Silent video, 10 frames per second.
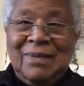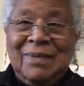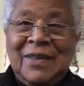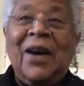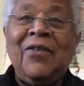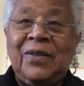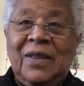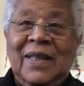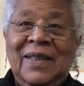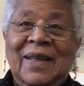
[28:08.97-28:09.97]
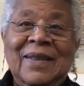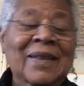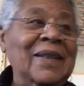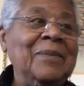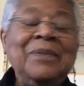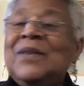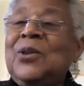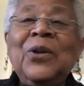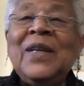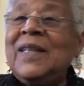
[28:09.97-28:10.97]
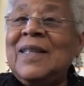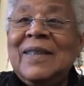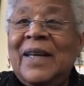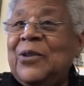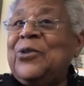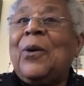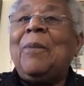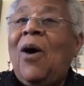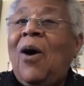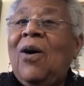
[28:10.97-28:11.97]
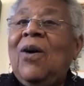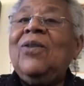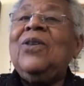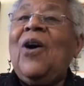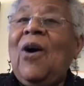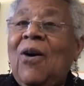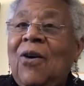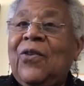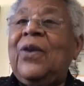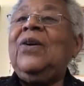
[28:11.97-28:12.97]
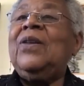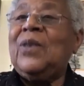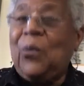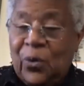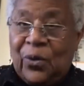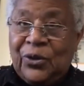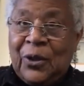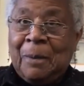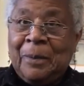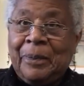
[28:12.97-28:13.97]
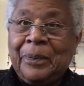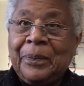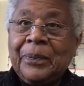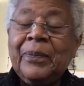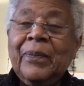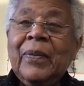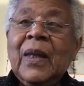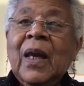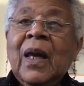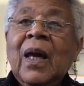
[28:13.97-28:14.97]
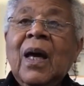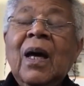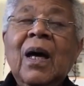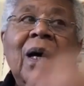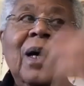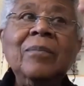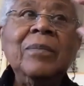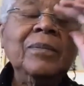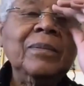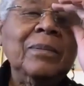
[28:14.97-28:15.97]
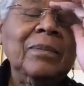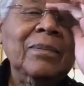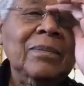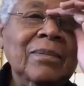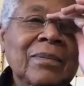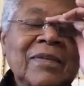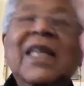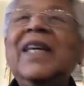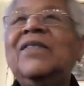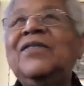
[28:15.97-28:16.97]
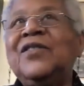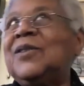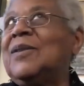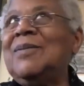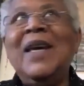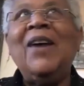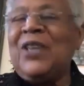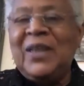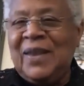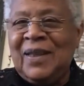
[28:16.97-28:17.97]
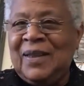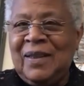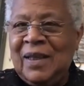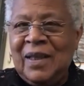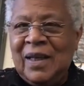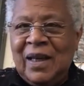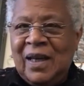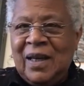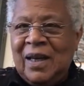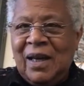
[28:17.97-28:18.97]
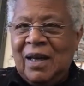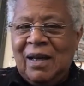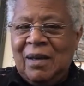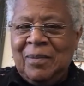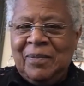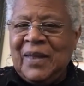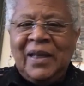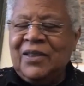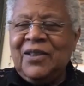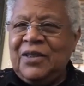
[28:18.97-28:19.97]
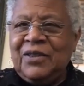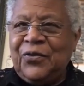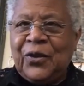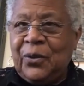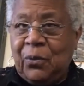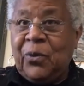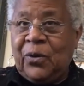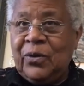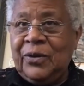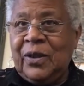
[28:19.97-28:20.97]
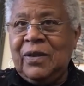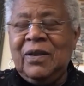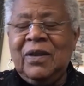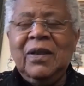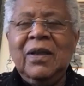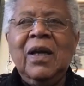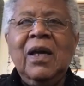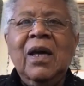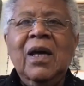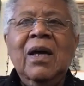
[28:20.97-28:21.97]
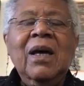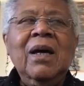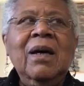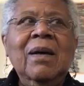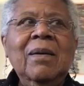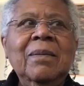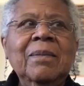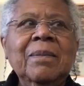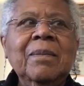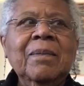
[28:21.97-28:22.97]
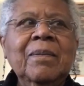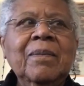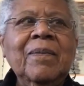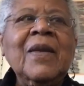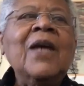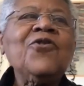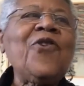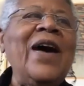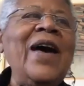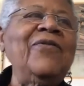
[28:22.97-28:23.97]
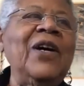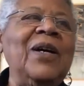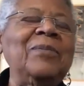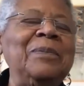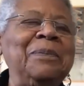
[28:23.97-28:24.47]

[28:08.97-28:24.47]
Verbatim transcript: covered like that. So we're getting letters from all over the world. Um, gifts, everything. Um, thank goodness for the world. Uh, so I have a,